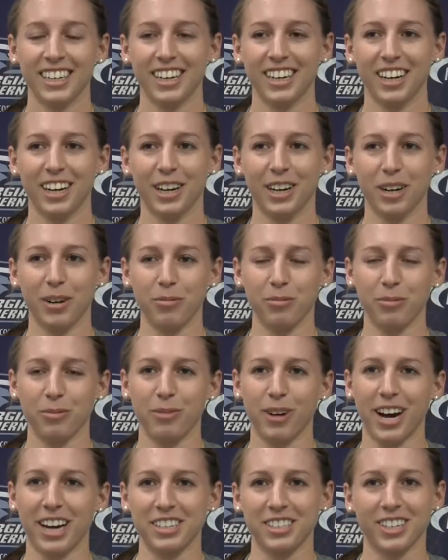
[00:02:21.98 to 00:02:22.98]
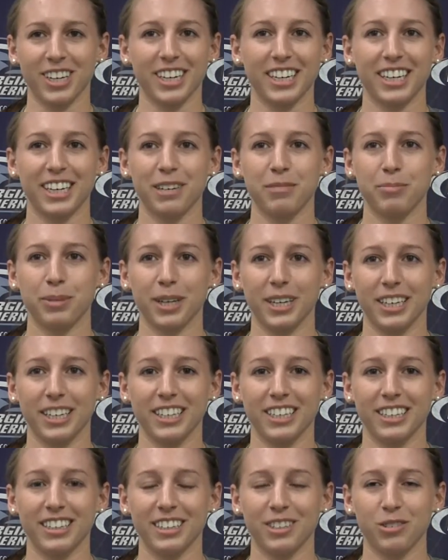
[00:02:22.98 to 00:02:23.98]
I saw a kid
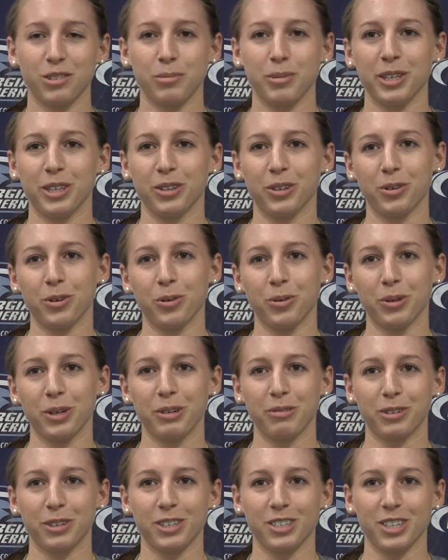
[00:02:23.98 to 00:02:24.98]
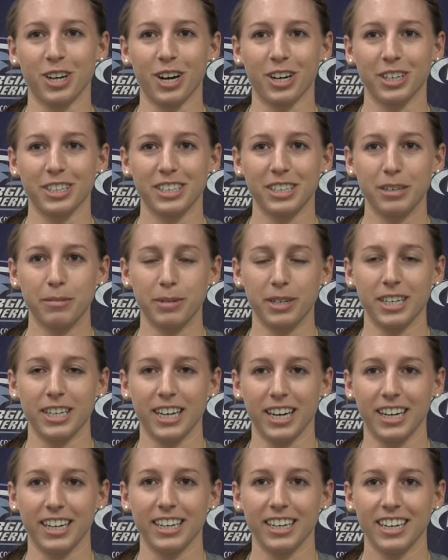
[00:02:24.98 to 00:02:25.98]
playing, he was being the goalie for the soccer team, and he
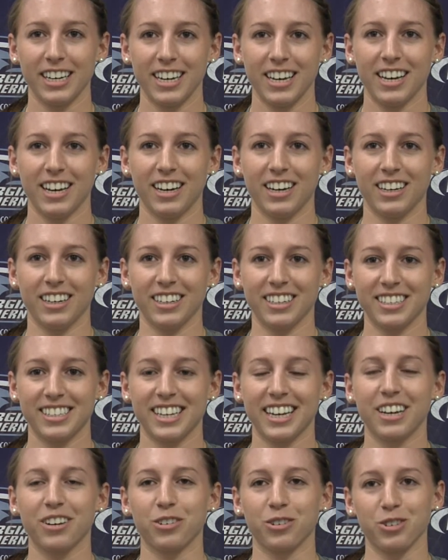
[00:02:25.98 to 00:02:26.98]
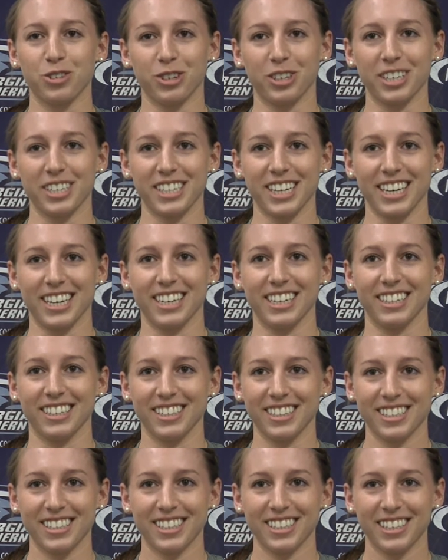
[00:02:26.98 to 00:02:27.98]
had sandals on his
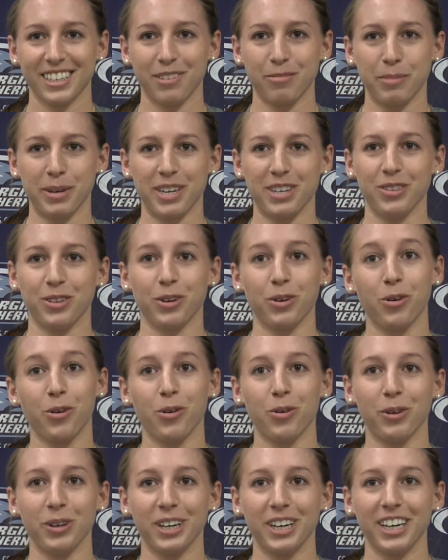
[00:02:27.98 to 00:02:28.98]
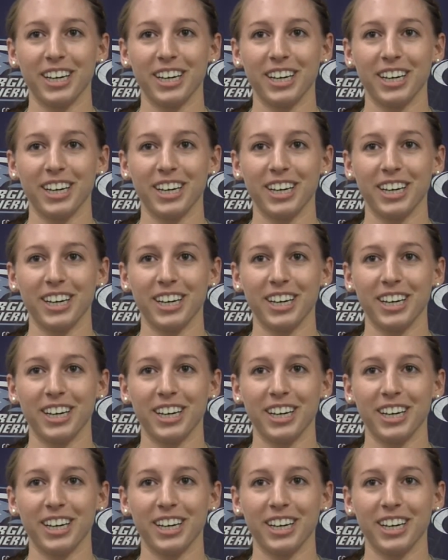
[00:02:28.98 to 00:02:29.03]
hands being the goalie.